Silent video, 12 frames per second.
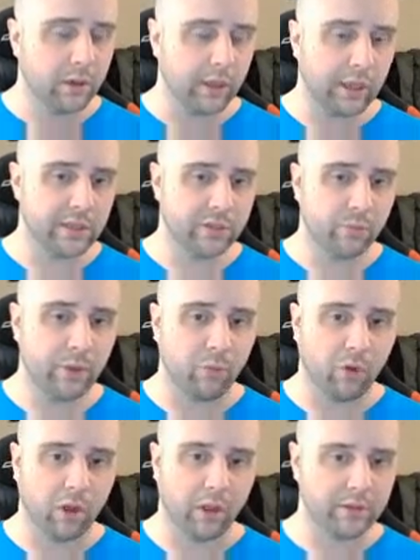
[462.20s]
is we
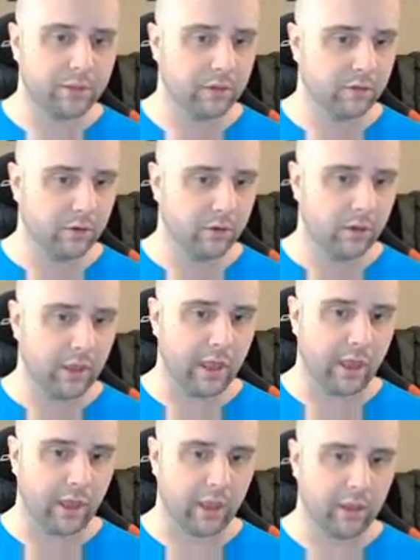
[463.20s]
want
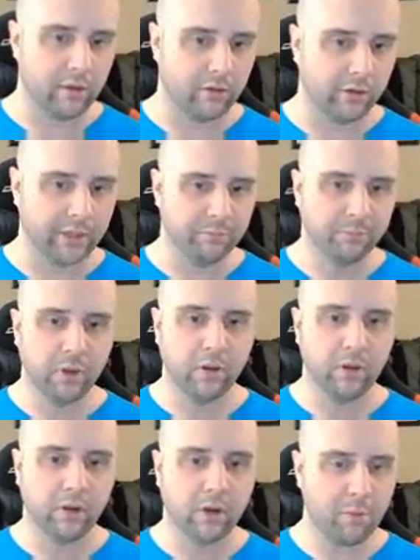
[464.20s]
a
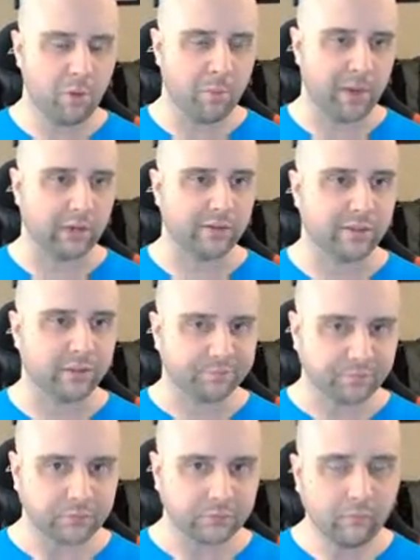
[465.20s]
combo box.
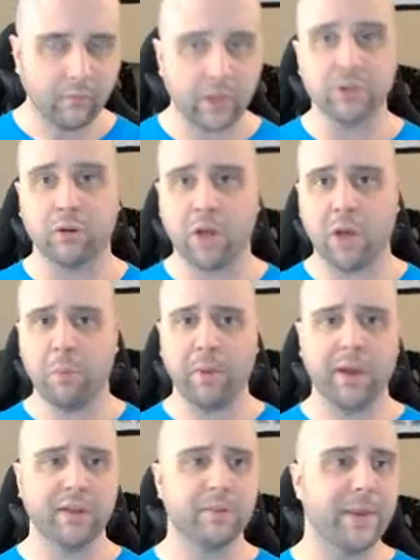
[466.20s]
So combo
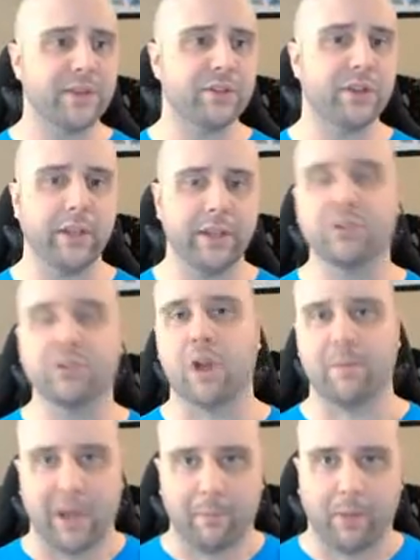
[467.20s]
box, basically, it's a
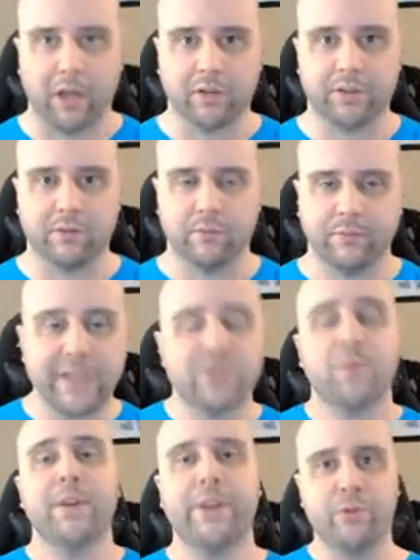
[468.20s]
drop-down box. That's
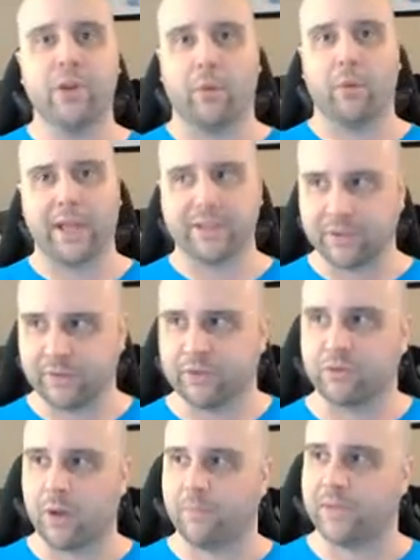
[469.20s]
what you know it as, is a
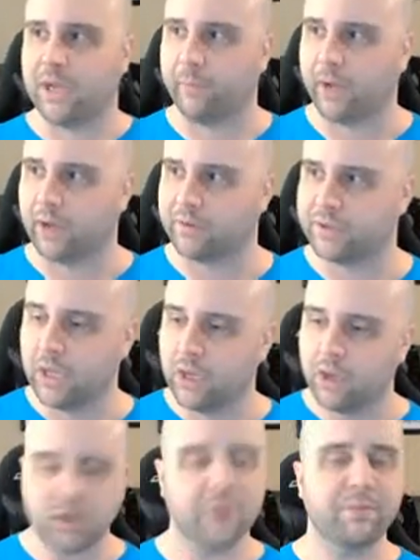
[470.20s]
drop-down box.
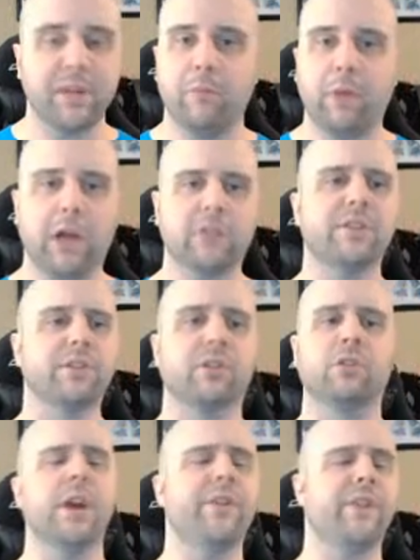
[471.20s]
Drop-down boxes are
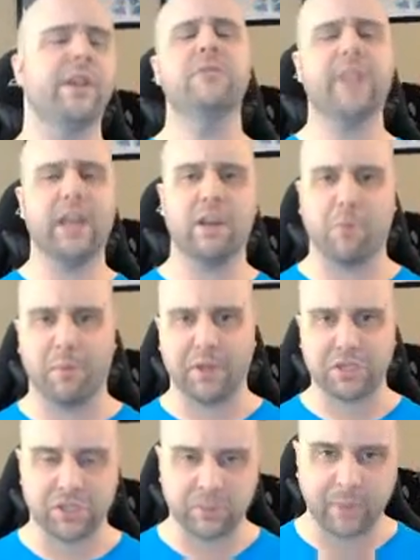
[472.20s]
great. They don't take up a
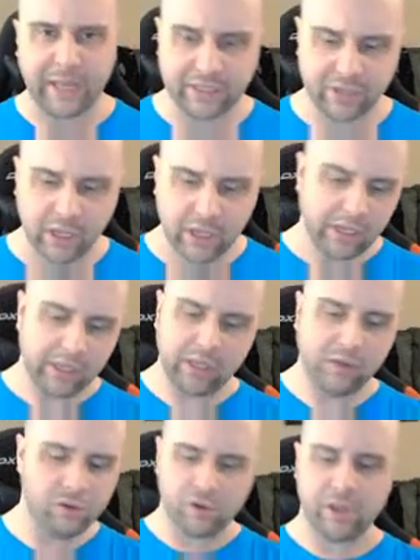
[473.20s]
bunch of space.
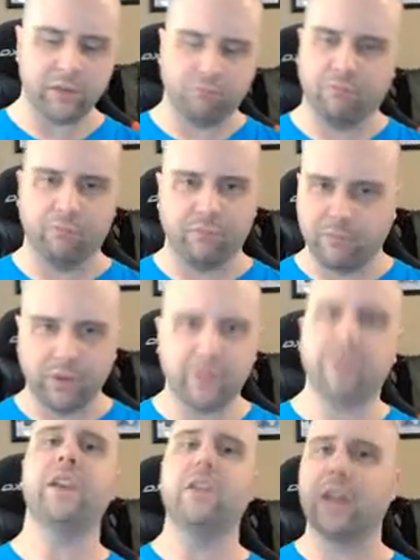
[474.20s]
You
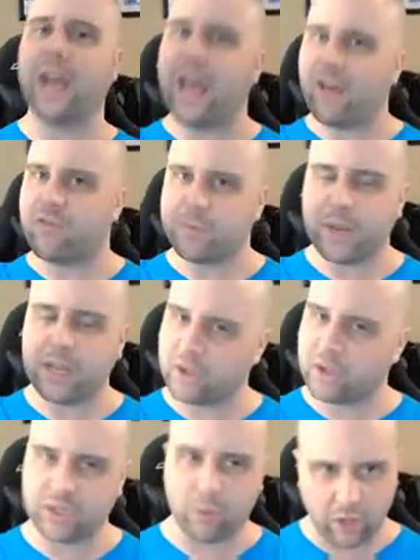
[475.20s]
think you're going to have as many
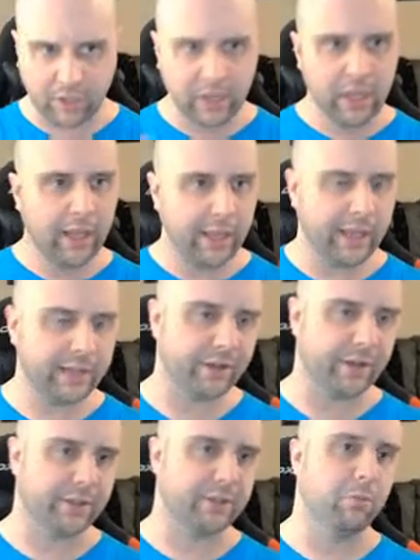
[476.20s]
as you want. It's
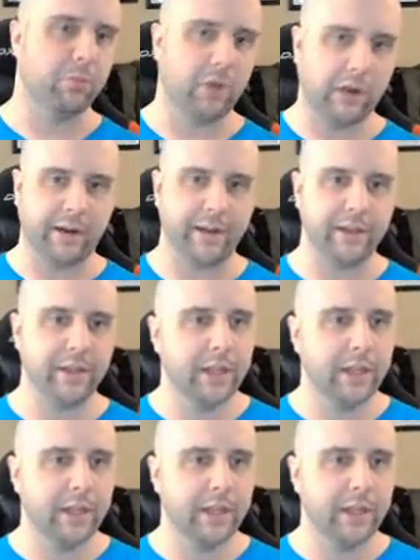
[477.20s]
awesome. All right.